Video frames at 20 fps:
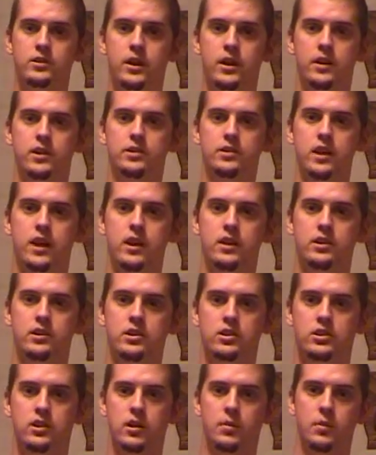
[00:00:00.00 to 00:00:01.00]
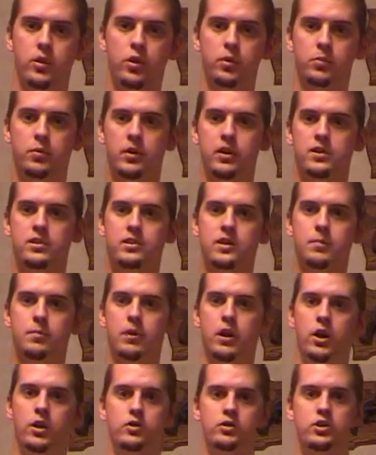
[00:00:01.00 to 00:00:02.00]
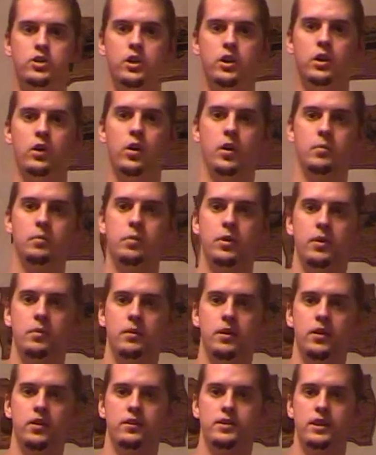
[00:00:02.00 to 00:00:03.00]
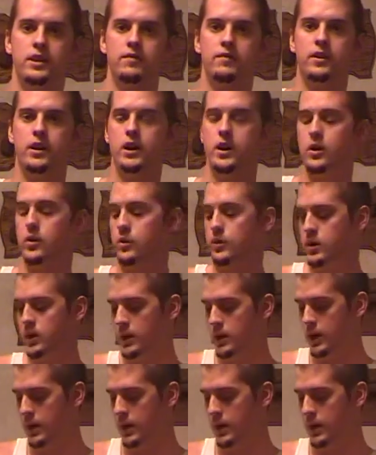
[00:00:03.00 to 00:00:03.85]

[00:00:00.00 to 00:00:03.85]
and I decided since they were both pretty simple, I was just going to go ahead and put them into the same video.